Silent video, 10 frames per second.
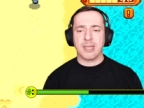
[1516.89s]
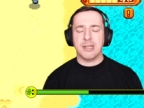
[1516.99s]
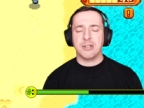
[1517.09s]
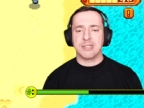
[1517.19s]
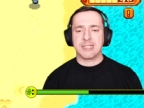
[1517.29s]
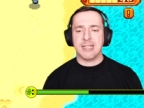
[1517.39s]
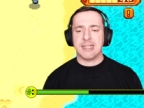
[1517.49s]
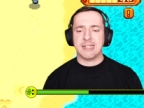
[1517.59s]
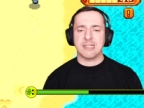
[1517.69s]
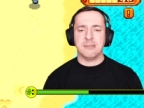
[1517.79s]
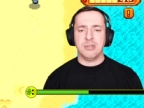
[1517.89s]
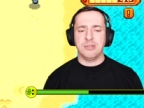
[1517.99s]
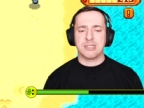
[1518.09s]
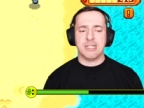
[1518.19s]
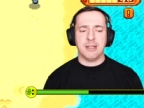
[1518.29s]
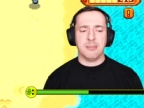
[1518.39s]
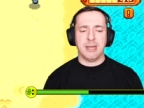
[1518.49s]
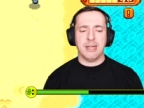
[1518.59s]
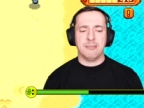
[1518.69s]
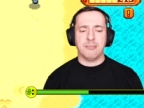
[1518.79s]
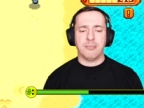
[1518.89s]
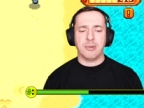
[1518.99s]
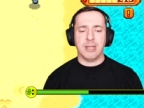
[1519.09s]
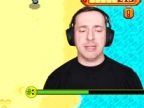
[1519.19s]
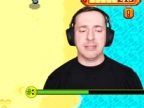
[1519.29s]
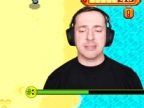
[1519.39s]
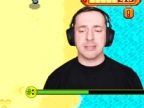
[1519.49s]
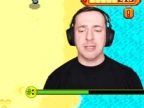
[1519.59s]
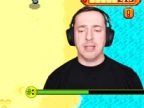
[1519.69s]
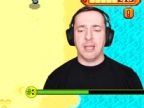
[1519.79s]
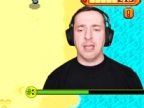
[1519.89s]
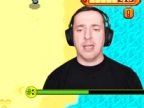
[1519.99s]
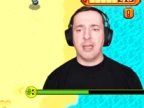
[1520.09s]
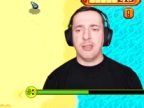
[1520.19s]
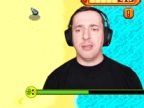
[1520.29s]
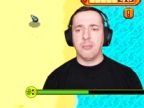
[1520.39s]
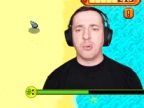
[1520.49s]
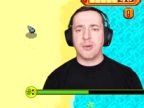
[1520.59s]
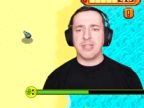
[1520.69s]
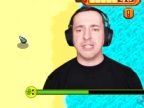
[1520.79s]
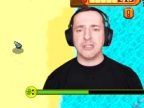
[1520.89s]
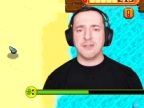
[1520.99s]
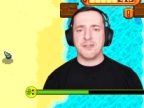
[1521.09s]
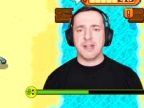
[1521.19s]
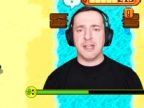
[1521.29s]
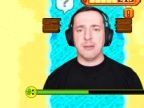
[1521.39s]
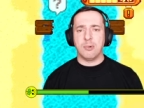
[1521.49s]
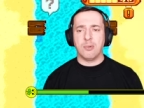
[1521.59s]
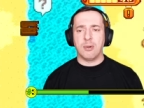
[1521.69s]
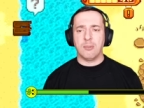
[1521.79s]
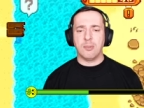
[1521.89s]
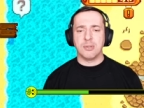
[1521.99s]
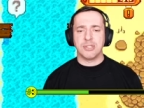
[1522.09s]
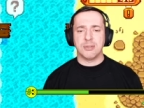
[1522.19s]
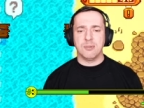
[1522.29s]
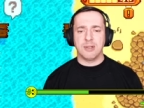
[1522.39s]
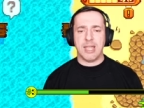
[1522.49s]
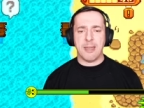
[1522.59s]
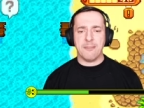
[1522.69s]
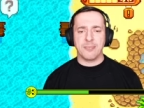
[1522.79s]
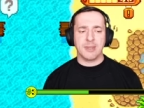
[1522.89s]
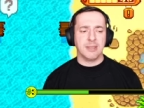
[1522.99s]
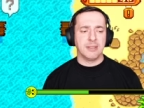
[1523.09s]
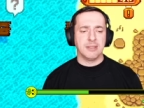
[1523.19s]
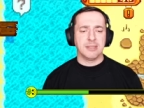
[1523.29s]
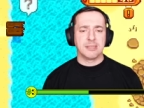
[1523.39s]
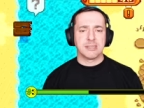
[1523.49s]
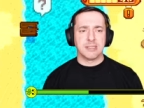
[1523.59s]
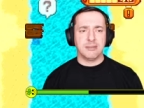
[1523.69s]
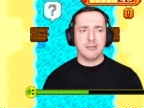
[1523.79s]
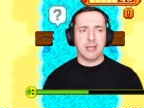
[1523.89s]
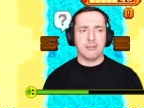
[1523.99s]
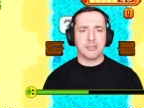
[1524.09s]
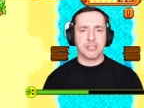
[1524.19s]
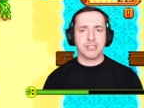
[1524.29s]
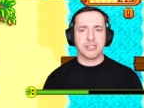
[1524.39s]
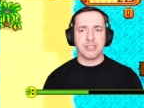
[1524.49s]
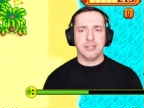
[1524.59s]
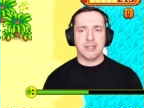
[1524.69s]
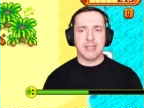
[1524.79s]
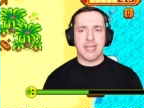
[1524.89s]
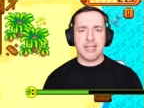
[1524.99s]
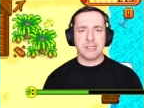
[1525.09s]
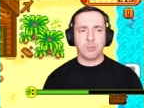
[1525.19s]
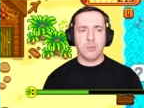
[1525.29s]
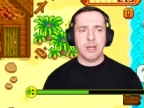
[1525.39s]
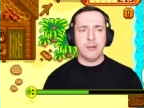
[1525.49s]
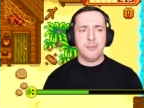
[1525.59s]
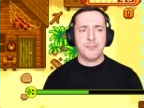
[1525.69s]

And you can take that to the museum, and, and uh, the more of these you find, the more rewards you will get. So I will just show you that as well.